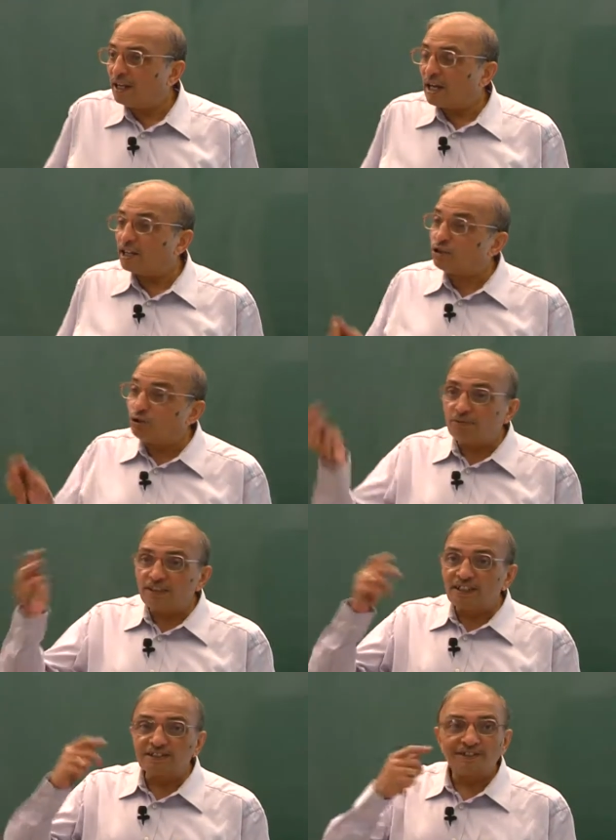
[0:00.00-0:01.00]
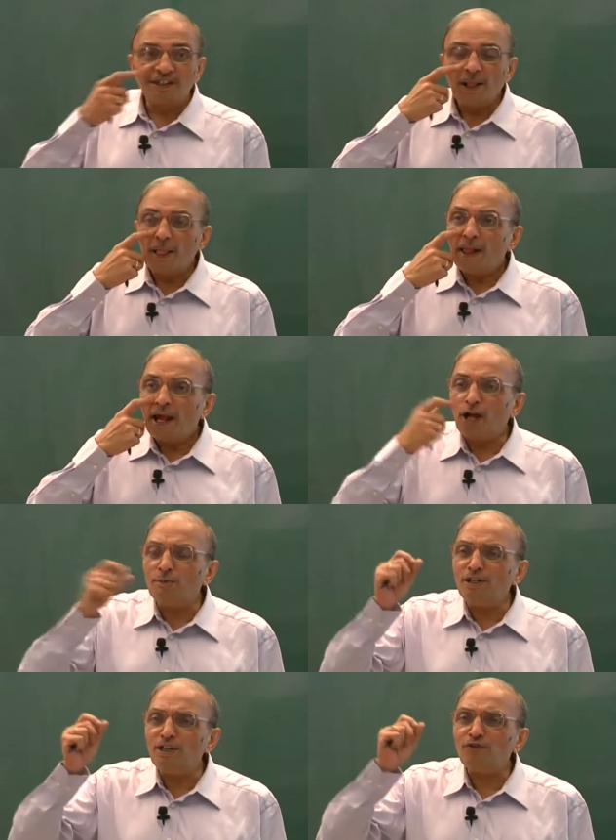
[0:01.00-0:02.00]
assumed things. How
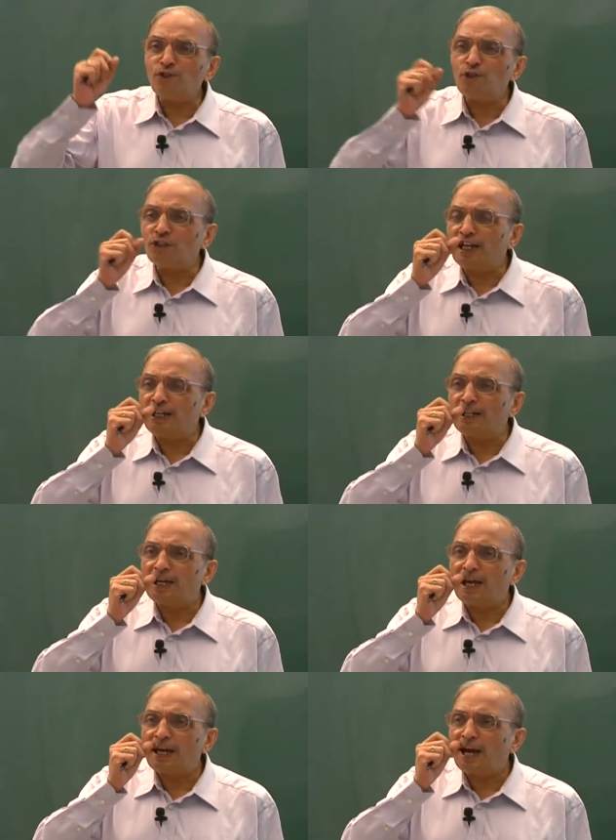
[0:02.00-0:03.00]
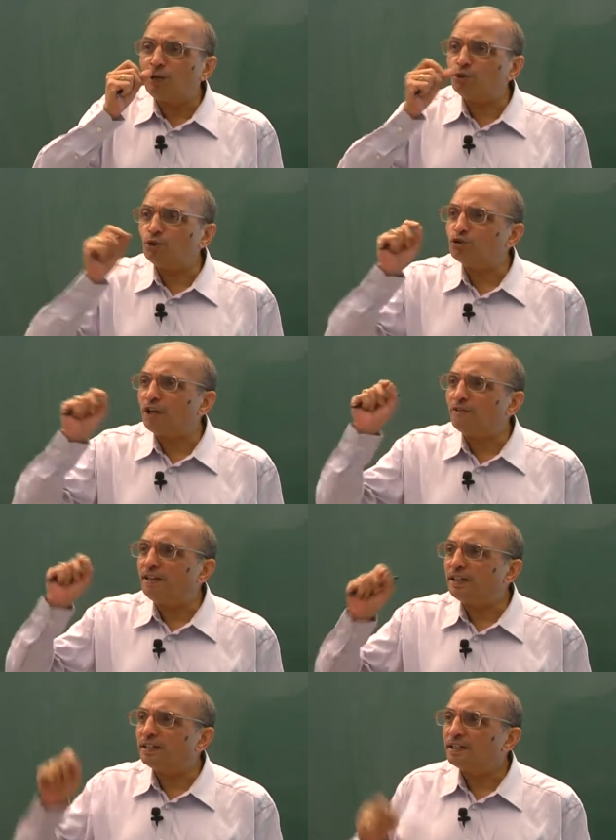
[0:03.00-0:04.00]
many of you read How to Solve
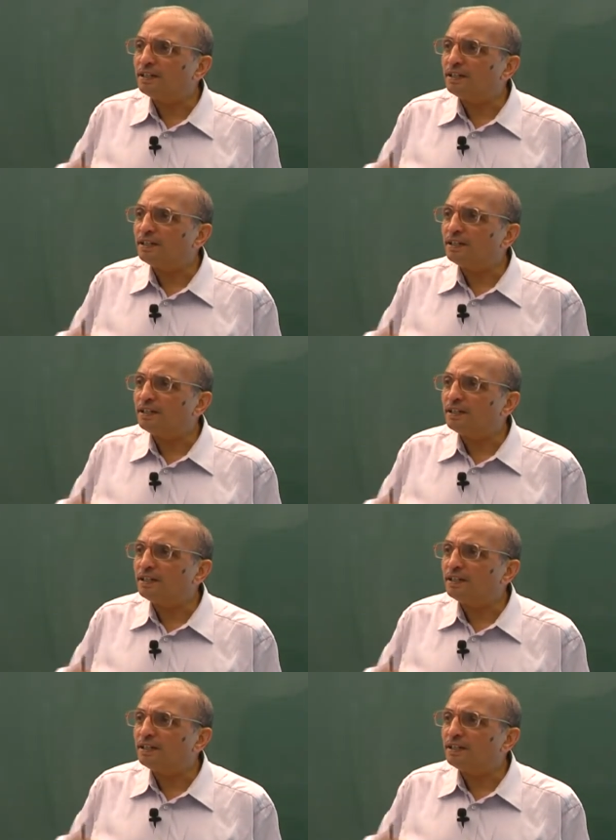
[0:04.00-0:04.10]
It